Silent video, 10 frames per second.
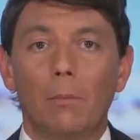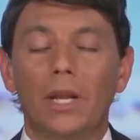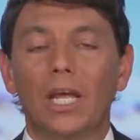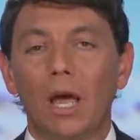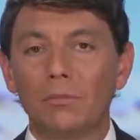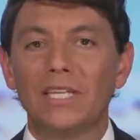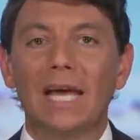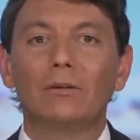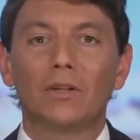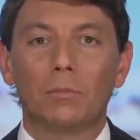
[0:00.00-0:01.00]
But it comes
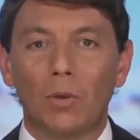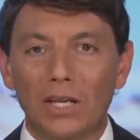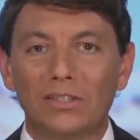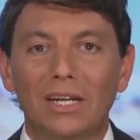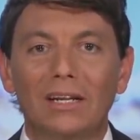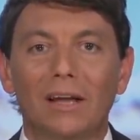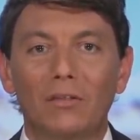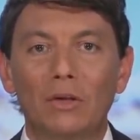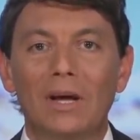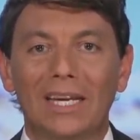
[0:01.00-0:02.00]
down down to the President of the okay.